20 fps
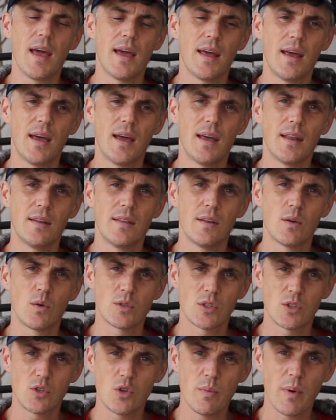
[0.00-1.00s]
and there
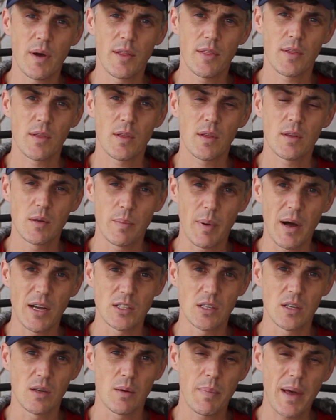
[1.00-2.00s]
was a 2-month
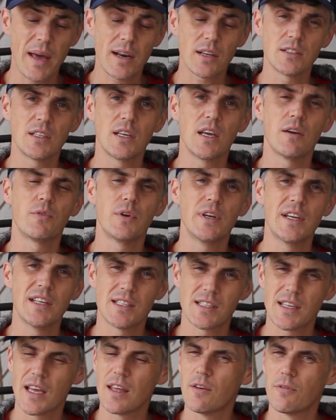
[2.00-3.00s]
deposit penalty if we
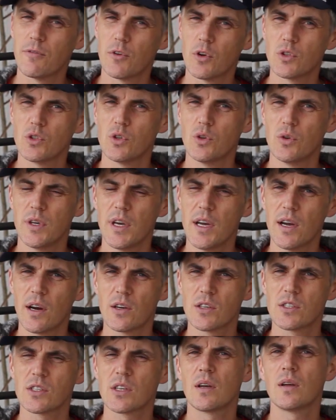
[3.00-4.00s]
didn't stay the full 2
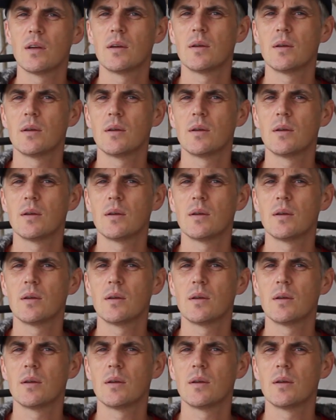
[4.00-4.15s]
years.